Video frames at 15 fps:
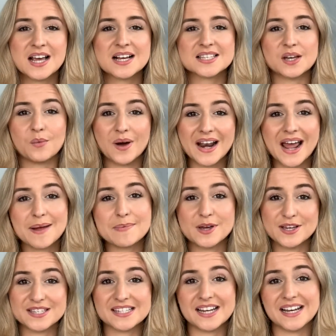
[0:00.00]
So when I
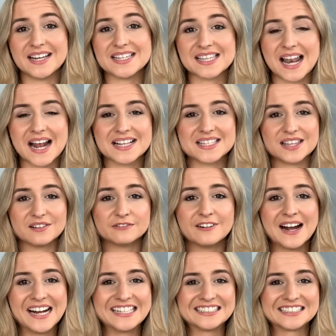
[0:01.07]
personally slide to the
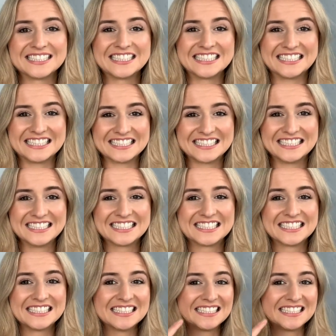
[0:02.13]
right like this,